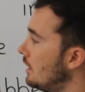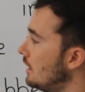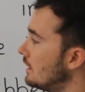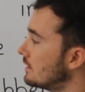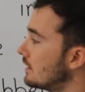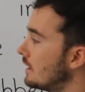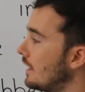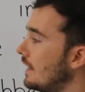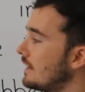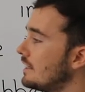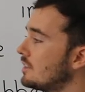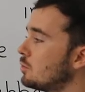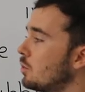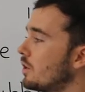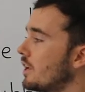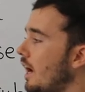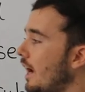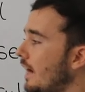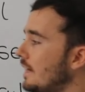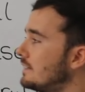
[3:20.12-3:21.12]
So that is
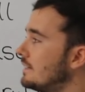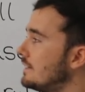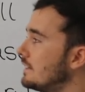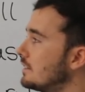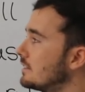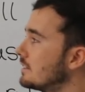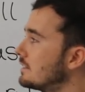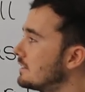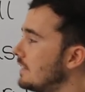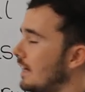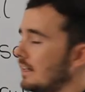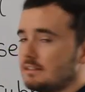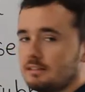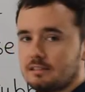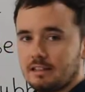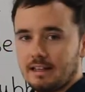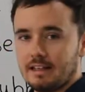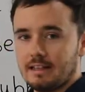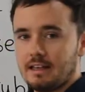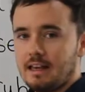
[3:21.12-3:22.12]
what I did on
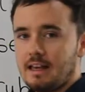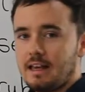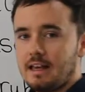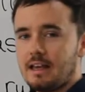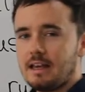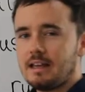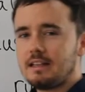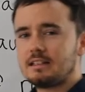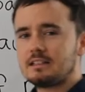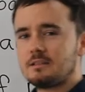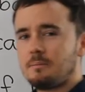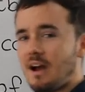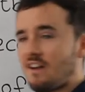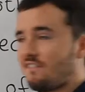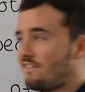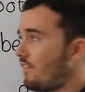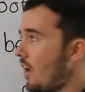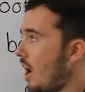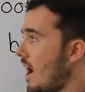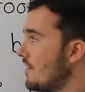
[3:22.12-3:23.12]
Saturday. It is
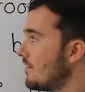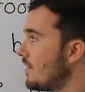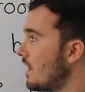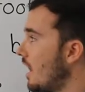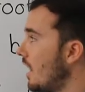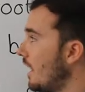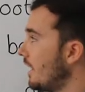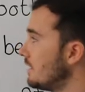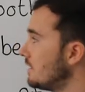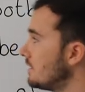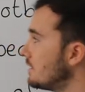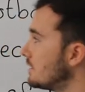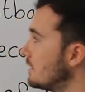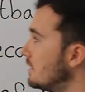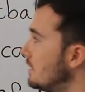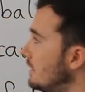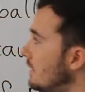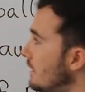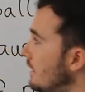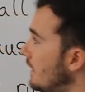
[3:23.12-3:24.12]
about 5
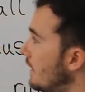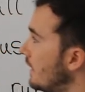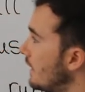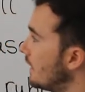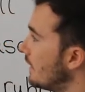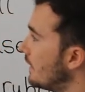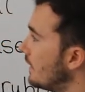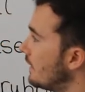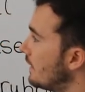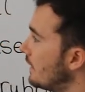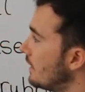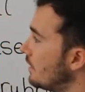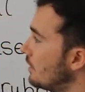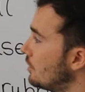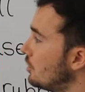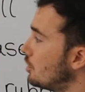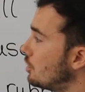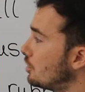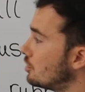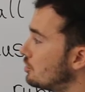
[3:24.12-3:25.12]
lines.
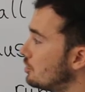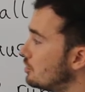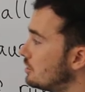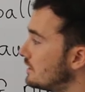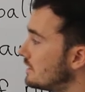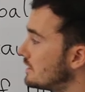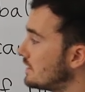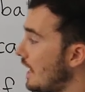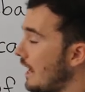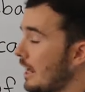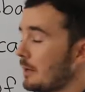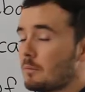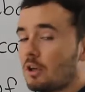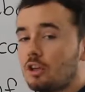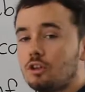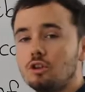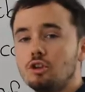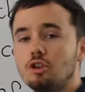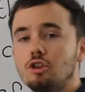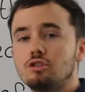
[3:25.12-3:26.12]
You could do the same,
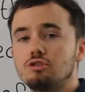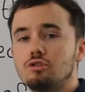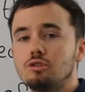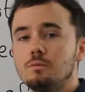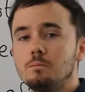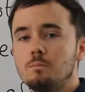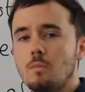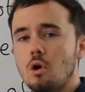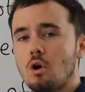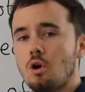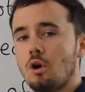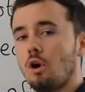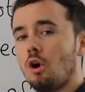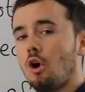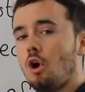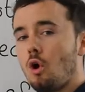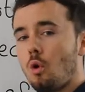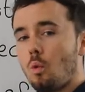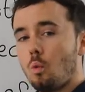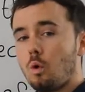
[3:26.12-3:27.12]
you could do
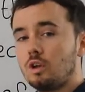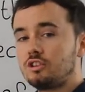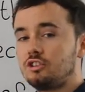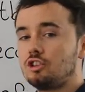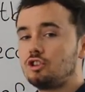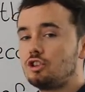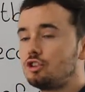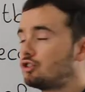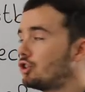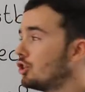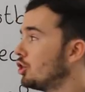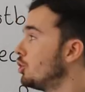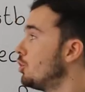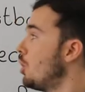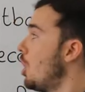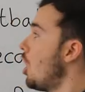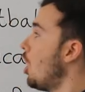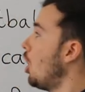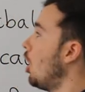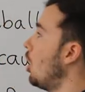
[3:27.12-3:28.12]
more. What did you
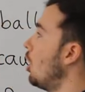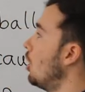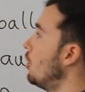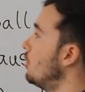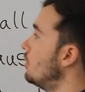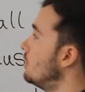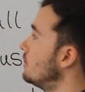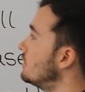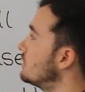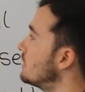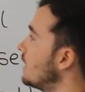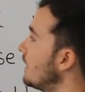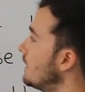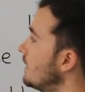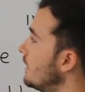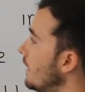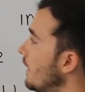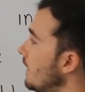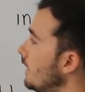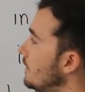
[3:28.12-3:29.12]
do on
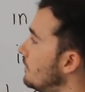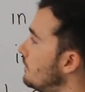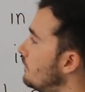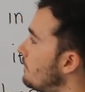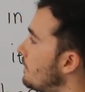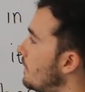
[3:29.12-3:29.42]
Sunday?